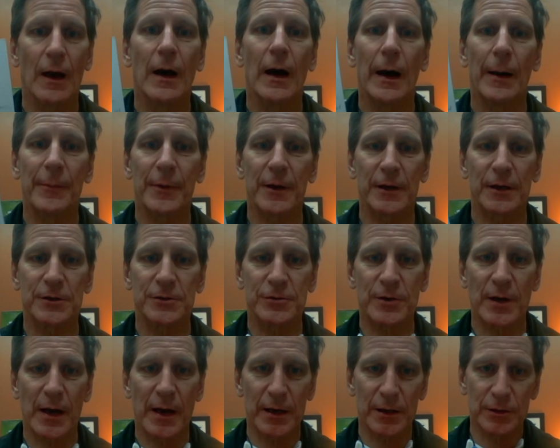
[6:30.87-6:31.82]
I'm going to
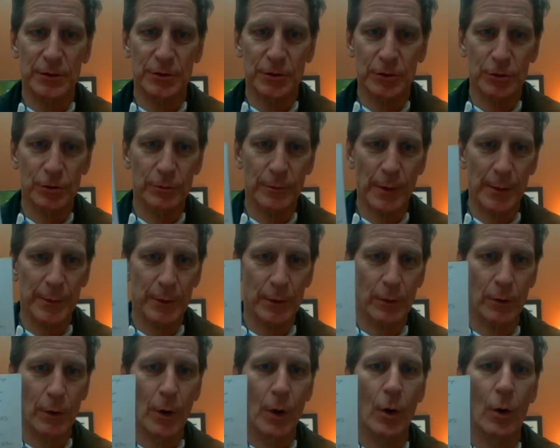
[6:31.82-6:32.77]
try and do maybe
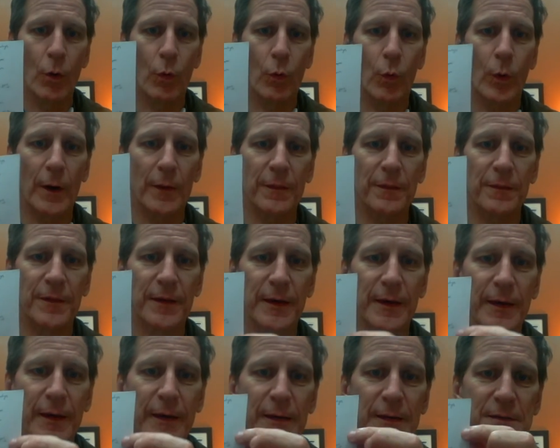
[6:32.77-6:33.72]
one
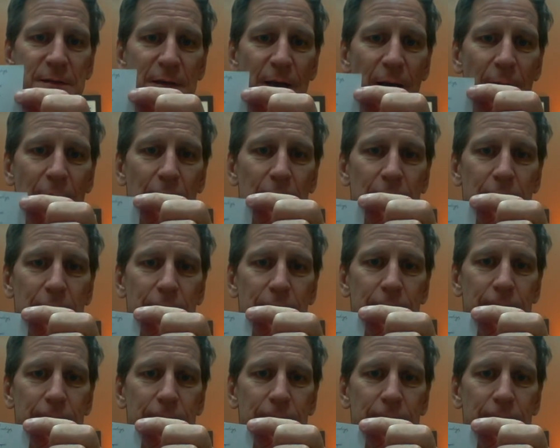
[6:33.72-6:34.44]
thing at a time,